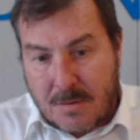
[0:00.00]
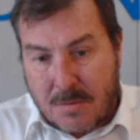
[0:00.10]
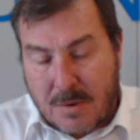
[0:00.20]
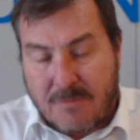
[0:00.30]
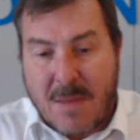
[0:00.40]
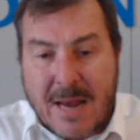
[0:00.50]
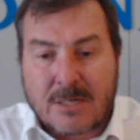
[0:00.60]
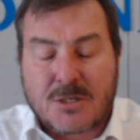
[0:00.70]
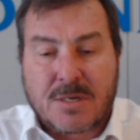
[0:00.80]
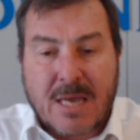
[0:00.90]
we've
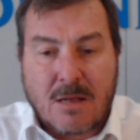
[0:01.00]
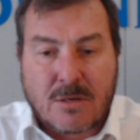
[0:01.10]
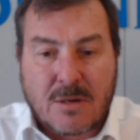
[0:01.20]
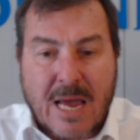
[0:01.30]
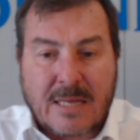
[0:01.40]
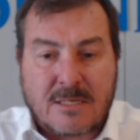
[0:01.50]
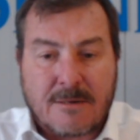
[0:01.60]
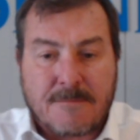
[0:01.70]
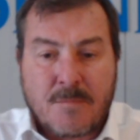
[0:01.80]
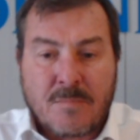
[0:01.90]
managed to calculate
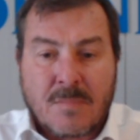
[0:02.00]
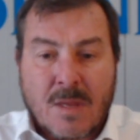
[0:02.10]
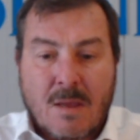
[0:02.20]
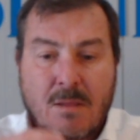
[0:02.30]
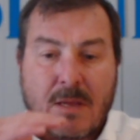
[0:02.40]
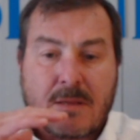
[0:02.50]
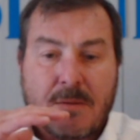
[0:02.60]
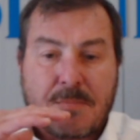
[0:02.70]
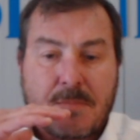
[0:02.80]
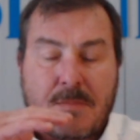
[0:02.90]
that
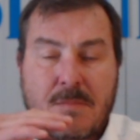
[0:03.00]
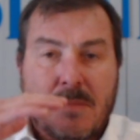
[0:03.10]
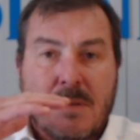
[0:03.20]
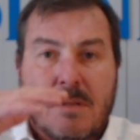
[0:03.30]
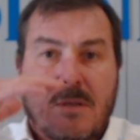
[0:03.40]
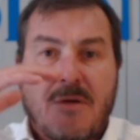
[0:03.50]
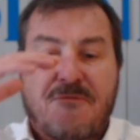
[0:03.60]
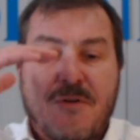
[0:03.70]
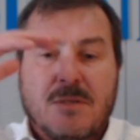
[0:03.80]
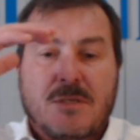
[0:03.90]
the
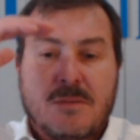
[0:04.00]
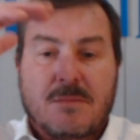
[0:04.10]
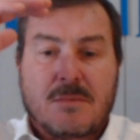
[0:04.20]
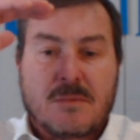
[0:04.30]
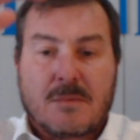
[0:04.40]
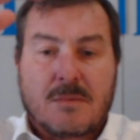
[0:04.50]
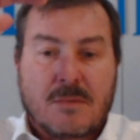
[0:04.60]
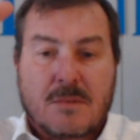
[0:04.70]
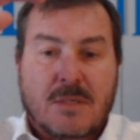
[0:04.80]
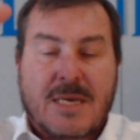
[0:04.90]
different
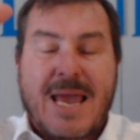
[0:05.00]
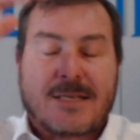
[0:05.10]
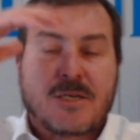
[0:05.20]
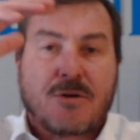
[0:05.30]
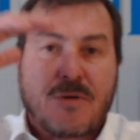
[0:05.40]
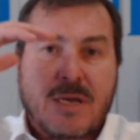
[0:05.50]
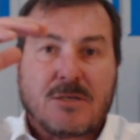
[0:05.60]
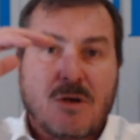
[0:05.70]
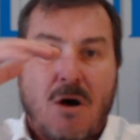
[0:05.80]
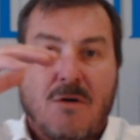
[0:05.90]

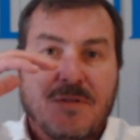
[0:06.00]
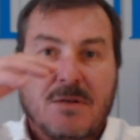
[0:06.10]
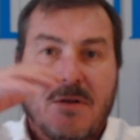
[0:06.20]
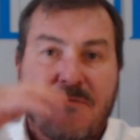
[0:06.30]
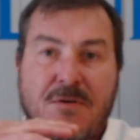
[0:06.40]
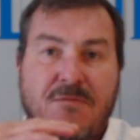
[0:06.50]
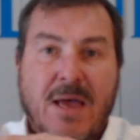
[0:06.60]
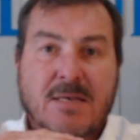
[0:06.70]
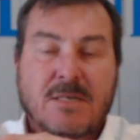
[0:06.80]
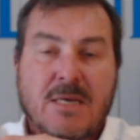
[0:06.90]
categories of the different
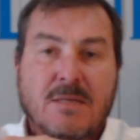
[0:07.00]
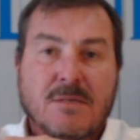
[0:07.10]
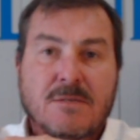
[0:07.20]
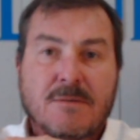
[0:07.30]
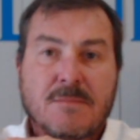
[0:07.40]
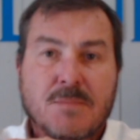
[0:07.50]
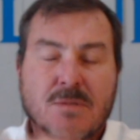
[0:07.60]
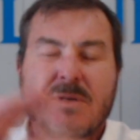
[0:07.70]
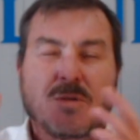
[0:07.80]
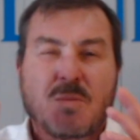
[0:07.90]
vaccines,
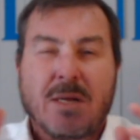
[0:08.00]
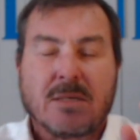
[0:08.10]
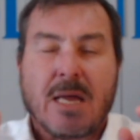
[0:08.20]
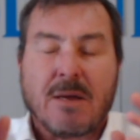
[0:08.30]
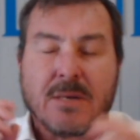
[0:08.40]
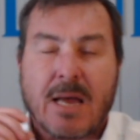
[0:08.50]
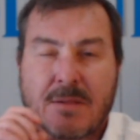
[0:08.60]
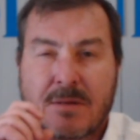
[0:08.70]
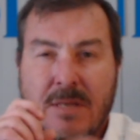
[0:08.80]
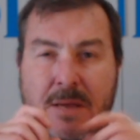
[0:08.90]
because it's well known now
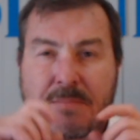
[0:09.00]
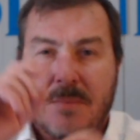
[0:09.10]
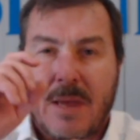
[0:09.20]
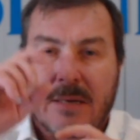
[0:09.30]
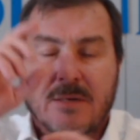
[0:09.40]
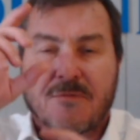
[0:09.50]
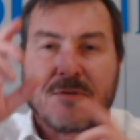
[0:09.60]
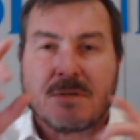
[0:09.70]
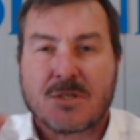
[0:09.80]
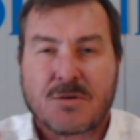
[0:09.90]
that they had
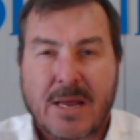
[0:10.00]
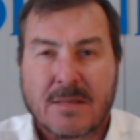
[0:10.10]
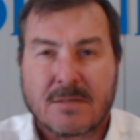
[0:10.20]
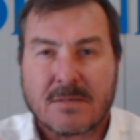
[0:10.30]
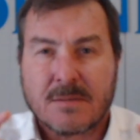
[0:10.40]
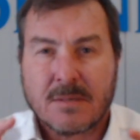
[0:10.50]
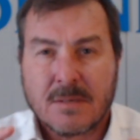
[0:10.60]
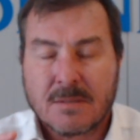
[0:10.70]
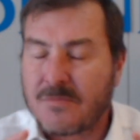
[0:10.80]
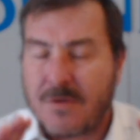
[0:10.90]
different strengths.
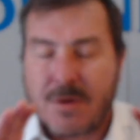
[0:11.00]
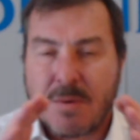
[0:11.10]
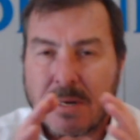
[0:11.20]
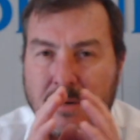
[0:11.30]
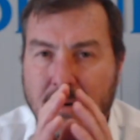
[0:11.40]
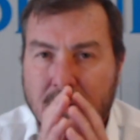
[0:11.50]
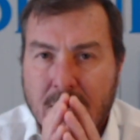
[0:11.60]
It's very well known.